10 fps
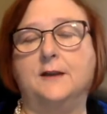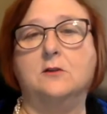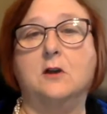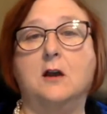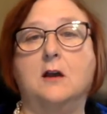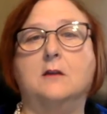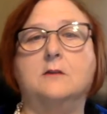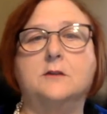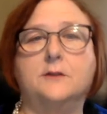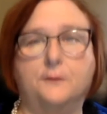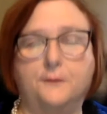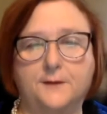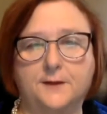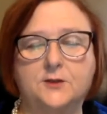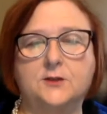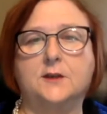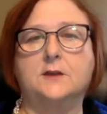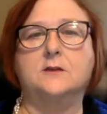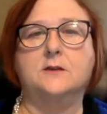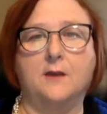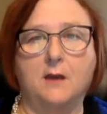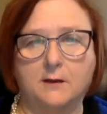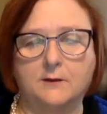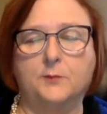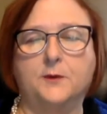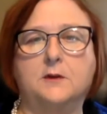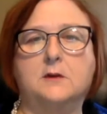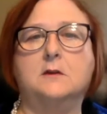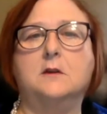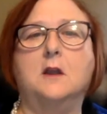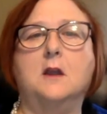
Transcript: law, to the physician, to the hospital,